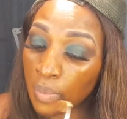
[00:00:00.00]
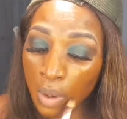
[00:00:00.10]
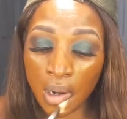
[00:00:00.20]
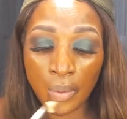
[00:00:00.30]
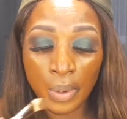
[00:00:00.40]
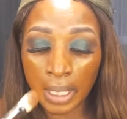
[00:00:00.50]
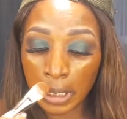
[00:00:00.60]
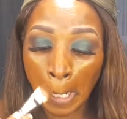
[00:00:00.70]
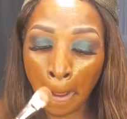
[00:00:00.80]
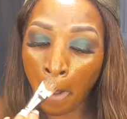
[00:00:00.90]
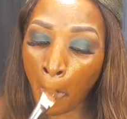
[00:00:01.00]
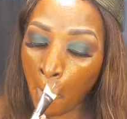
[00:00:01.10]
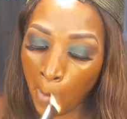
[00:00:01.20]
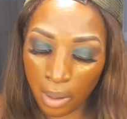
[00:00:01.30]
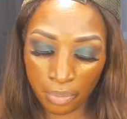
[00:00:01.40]
Where I want it to go.
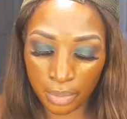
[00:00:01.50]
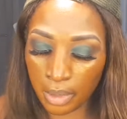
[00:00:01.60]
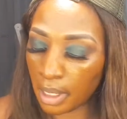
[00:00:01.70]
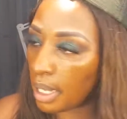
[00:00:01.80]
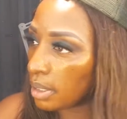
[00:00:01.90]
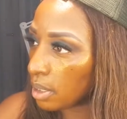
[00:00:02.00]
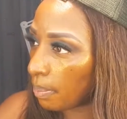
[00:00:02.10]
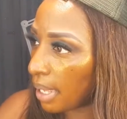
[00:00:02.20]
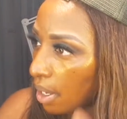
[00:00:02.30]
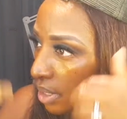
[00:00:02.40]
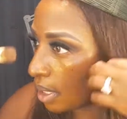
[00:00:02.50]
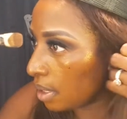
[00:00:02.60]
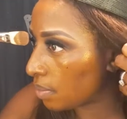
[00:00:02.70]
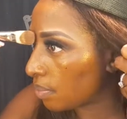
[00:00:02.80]
And that's about it.